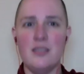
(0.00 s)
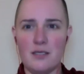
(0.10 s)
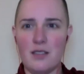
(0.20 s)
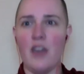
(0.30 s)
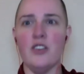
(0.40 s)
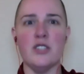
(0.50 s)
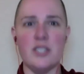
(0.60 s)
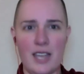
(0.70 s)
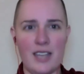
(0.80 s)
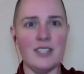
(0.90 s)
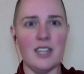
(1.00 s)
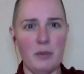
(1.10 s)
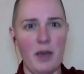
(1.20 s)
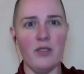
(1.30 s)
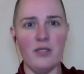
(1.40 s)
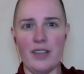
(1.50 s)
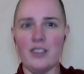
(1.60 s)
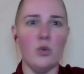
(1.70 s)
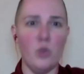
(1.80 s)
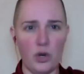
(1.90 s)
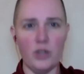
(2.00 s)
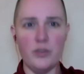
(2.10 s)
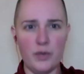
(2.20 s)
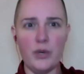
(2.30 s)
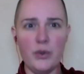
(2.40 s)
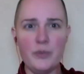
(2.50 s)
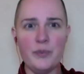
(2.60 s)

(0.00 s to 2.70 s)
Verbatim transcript: understanding about like the worldview